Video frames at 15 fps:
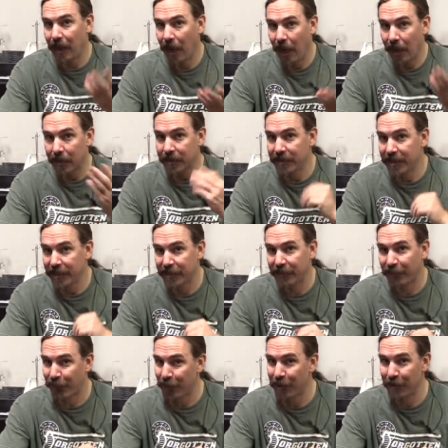oddities
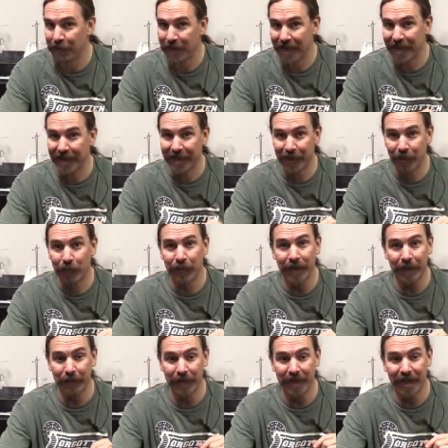from
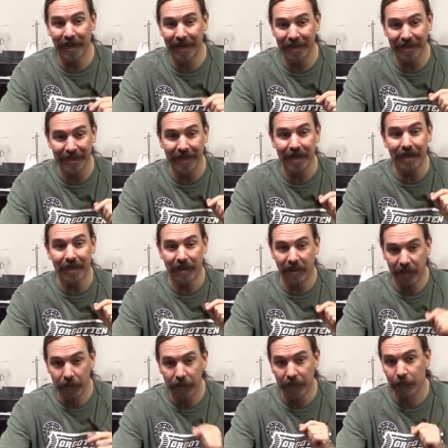Ethiopia, because
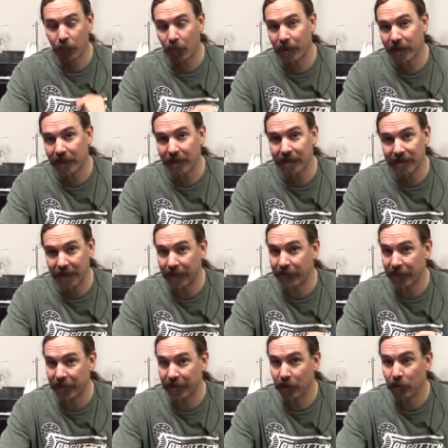they've been importing guns out of
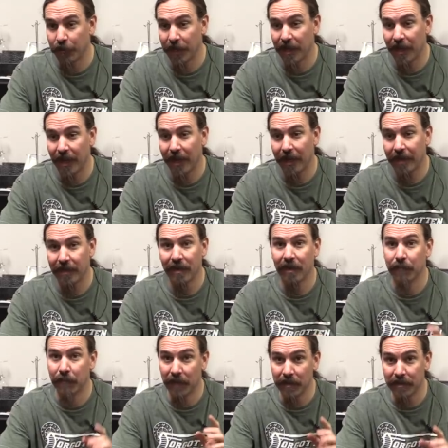Ethiopia, and
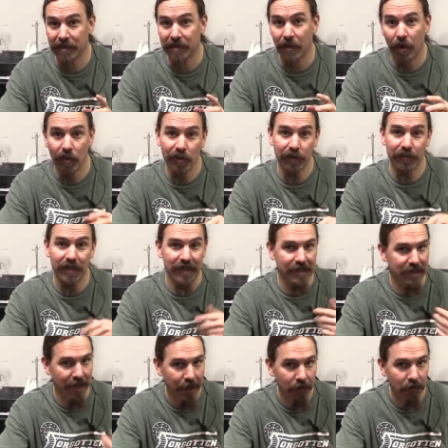amongst all of the
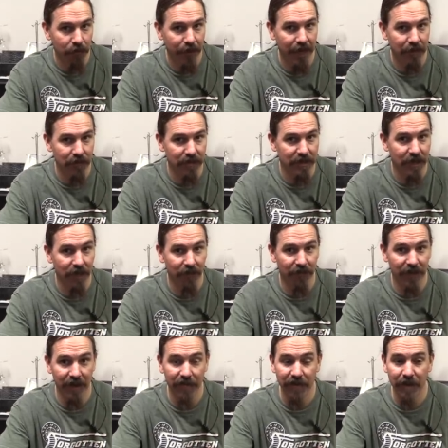standard pattern stuff,
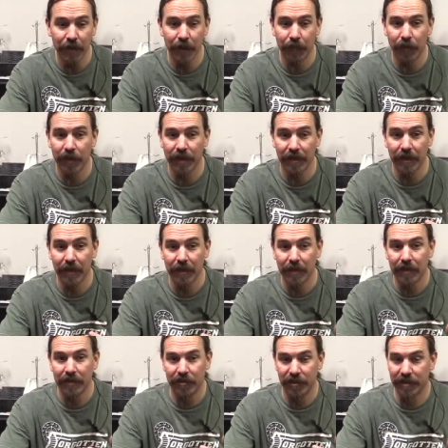they've come up with
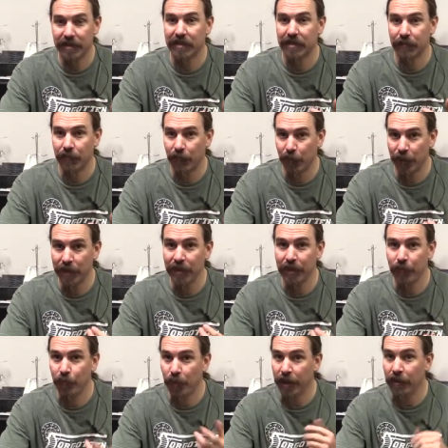just some really
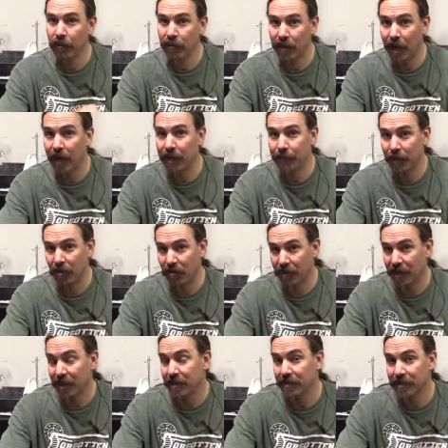weird oddball
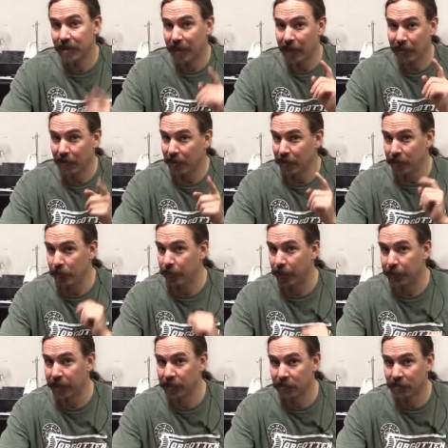guns that I thought you
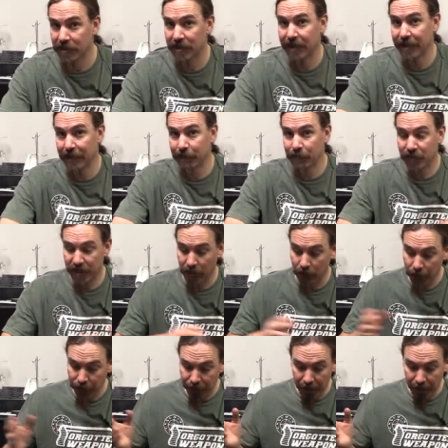might be interested in. So